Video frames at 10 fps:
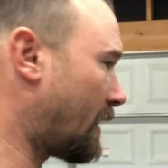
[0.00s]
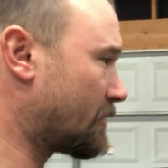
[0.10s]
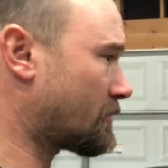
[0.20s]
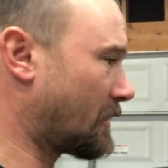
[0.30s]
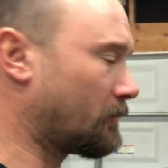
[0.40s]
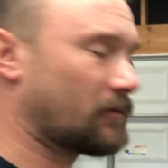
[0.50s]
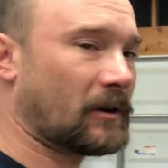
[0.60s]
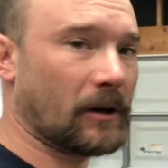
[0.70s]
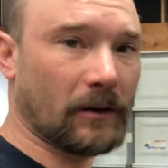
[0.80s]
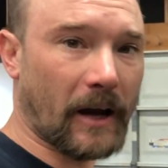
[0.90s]
actually
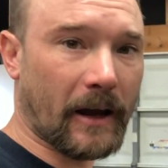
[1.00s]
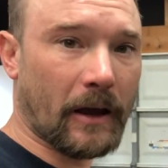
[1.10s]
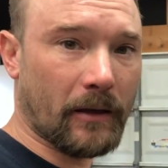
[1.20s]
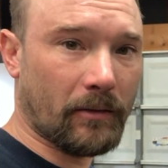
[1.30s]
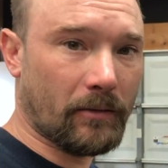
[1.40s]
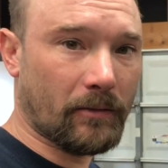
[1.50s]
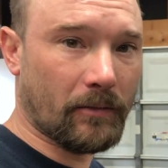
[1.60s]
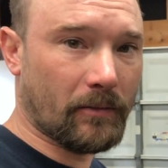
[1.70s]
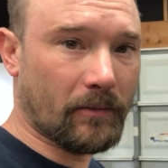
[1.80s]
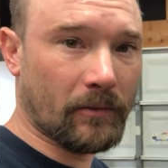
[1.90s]
gonna like
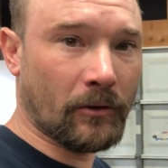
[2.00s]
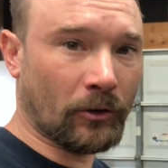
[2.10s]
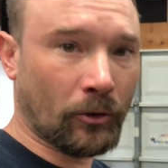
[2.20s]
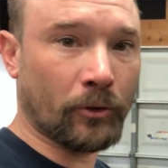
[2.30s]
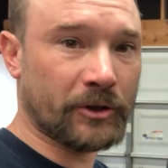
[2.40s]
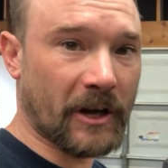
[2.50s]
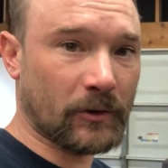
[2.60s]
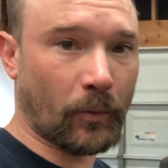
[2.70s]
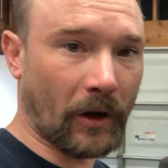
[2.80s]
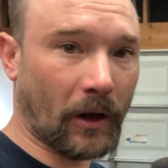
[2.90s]
the tool
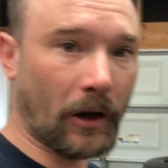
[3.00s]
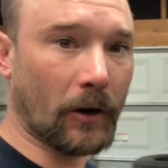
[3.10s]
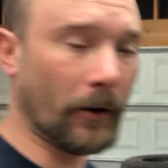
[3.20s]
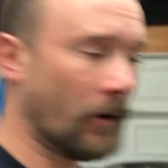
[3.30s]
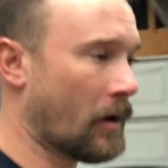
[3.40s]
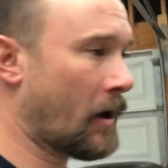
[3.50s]
chest being here